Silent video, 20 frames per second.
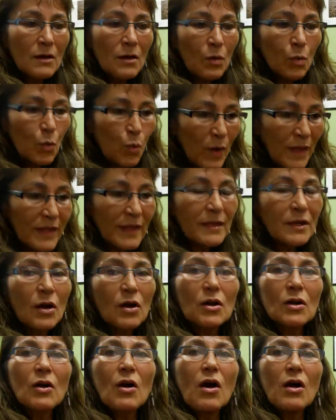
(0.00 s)
With it
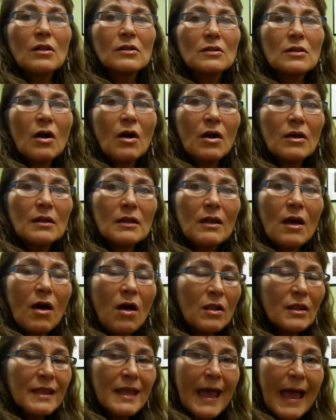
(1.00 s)
are
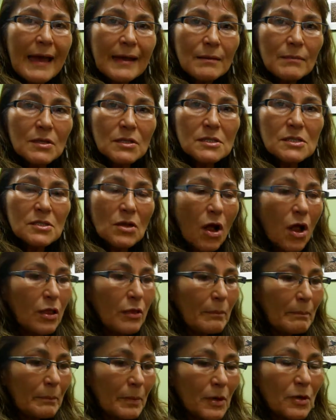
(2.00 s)
all the animals, all
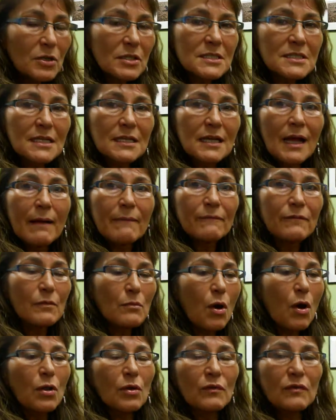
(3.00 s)
the birds that come
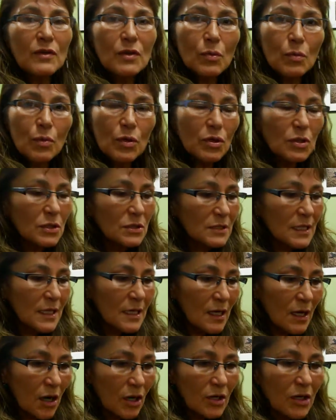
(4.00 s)
from all over the world
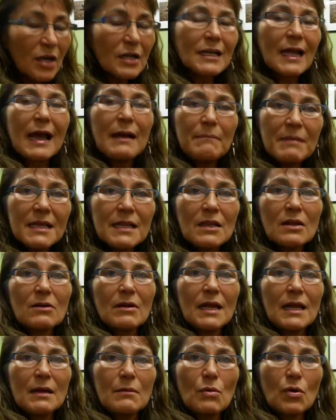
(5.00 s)
are not coming there
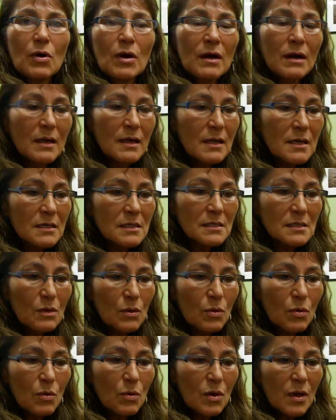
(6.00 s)
anymore.
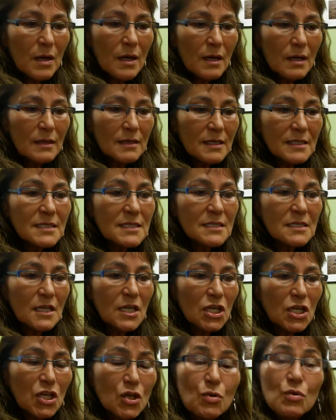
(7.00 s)
So this is a
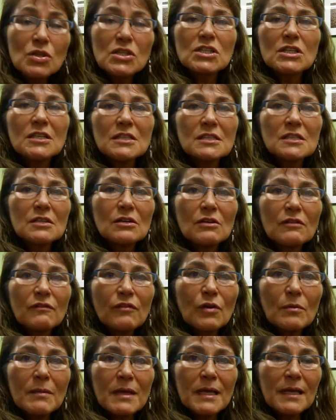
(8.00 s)
huge concern
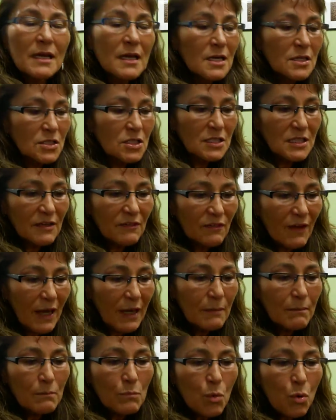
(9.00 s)
for me, to
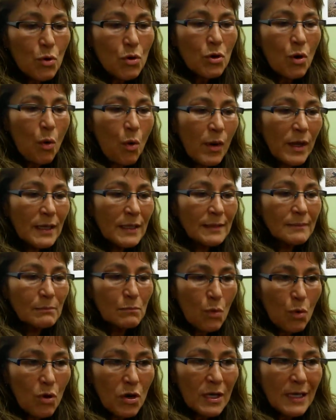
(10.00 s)
develop more oil and
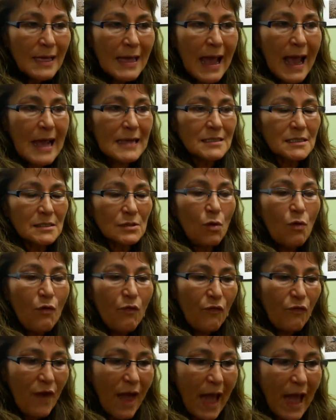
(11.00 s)
more gas so
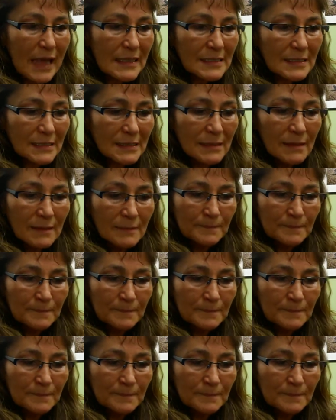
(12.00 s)
fast